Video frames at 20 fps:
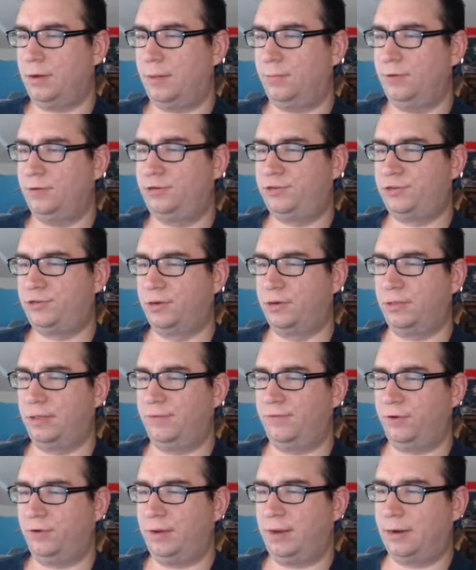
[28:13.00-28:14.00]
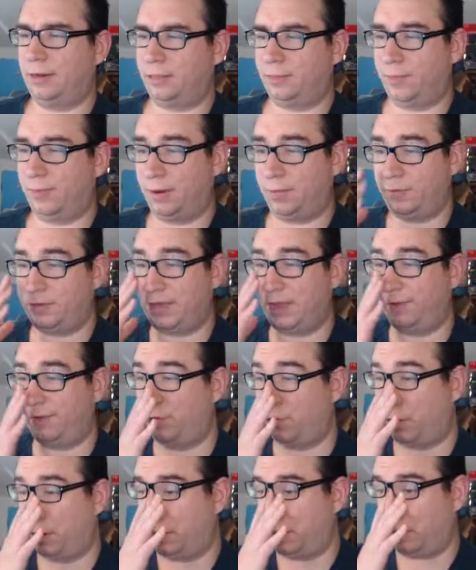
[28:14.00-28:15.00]
just going to leave her down at the bottom because I have
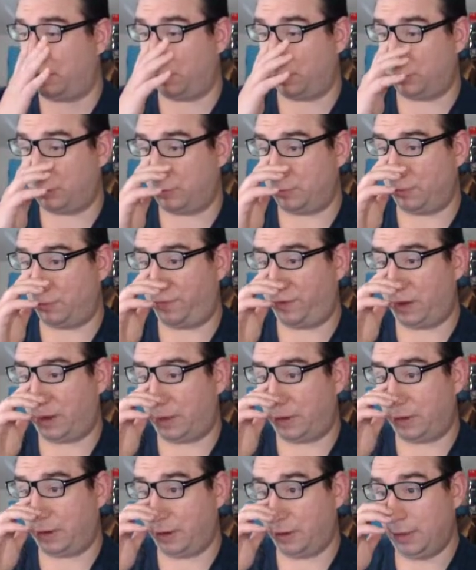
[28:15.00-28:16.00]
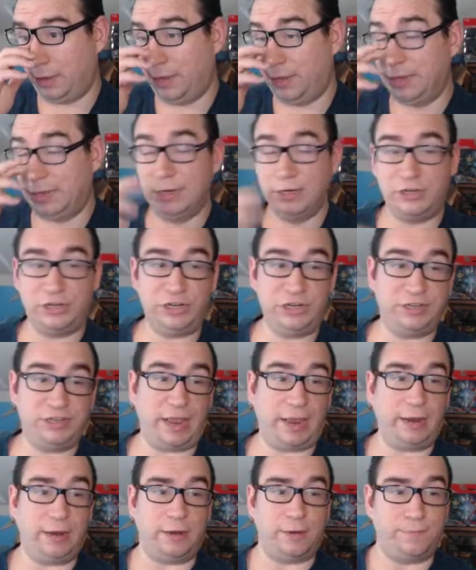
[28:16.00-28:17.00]
no idea where she would fit on here. She's
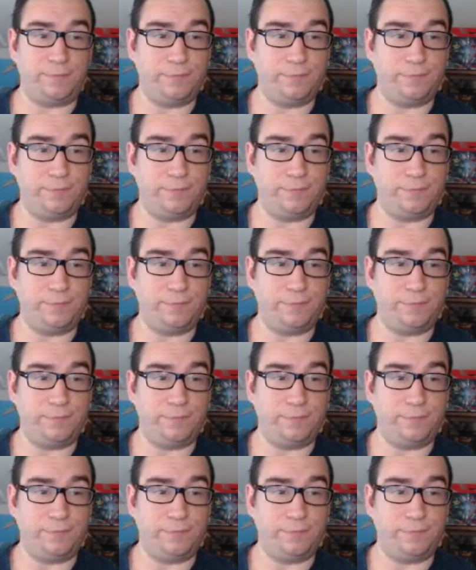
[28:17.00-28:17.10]
dated.